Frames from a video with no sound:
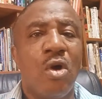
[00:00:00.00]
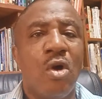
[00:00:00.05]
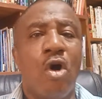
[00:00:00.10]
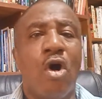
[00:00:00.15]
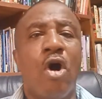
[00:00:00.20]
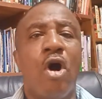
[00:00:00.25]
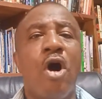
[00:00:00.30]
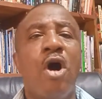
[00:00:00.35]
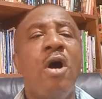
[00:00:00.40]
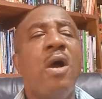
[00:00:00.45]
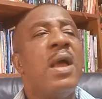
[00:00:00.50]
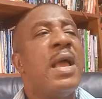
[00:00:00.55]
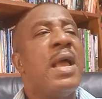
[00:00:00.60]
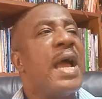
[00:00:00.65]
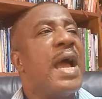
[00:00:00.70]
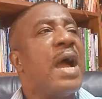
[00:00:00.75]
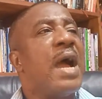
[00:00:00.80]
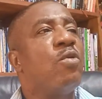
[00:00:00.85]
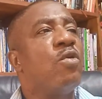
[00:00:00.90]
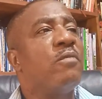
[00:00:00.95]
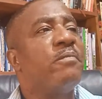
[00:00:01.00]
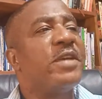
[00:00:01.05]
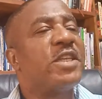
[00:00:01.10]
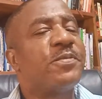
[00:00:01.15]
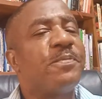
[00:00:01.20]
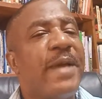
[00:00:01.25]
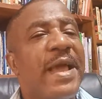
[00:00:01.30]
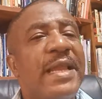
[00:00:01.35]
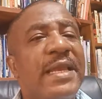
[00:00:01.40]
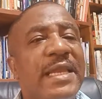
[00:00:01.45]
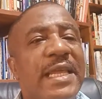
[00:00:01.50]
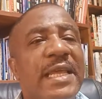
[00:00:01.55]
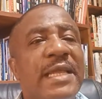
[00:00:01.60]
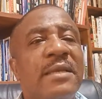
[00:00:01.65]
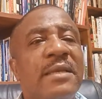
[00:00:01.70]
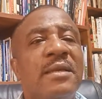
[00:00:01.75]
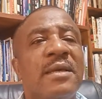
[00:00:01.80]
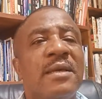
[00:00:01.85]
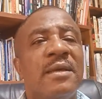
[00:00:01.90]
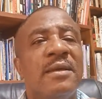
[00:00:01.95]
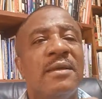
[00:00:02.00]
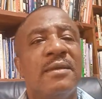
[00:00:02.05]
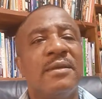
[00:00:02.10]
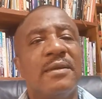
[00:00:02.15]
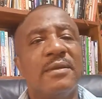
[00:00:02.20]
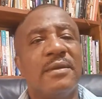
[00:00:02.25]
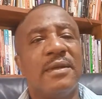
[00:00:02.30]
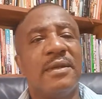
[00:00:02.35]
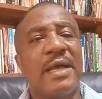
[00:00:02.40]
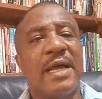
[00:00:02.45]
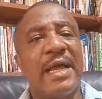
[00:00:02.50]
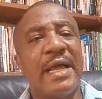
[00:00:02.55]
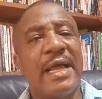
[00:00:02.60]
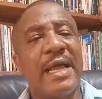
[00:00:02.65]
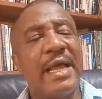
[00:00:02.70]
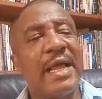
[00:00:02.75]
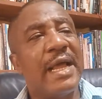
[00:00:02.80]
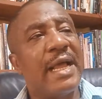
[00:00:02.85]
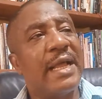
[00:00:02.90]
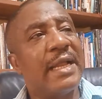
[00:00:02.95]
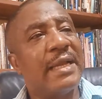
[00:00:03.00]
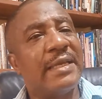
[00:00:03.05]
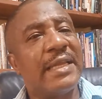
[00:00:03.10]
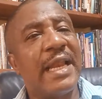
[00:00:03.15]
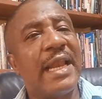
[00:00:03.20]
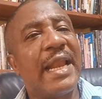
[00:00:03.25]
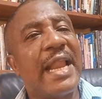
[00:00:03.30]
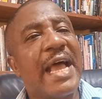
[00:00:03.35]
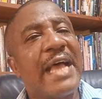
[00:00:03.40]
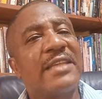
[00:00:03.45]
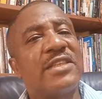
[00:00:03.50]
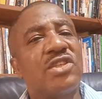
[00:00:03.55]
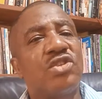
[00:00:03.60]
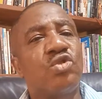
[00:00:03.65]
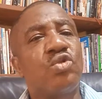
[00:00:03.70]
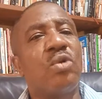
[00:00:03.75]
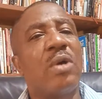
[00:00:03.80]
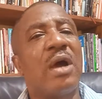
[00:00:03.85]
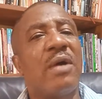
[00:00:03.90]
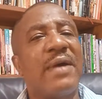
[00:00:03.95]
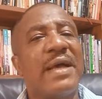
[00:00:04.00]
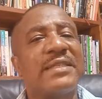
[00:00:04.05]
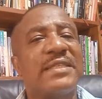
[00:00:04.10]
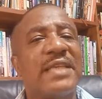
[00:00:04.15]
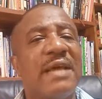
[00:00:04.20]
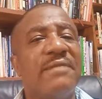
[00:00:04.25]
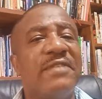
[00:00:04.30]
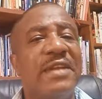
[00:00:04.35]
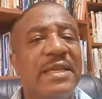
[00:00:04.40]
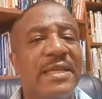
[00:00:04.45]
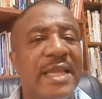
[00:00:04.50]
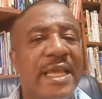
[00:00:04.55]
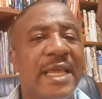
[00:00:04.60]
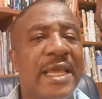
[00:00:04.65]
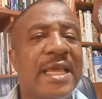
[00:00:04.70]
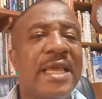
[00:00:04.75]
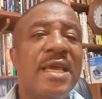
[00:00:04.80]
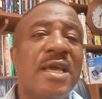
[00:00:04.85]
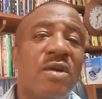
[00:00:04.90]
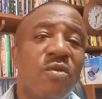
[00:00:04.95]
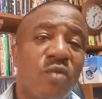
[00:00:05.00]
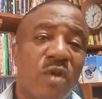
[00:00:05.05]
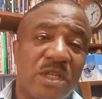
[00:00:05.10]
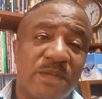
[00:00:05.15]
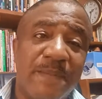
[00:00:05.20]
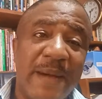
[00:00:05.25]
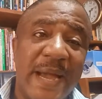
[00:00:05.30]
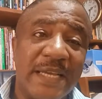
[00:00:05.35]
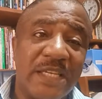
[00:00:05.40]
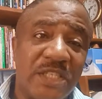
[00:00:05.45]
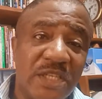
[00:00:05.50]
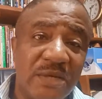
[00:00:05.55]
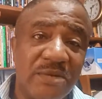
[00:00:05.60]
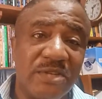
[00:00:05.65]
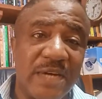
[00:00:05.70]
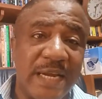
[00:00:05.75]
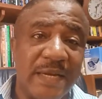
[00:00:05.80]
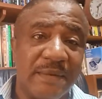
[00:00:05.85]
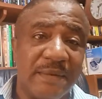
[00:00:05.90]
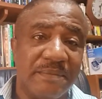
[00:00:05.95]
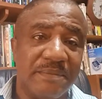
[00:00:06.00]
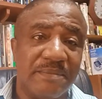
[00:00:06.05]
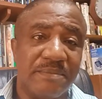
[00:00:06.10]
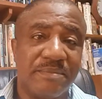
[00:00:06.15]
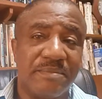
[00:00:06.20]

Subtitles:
or I will be spending the last 2 hours every day with my children.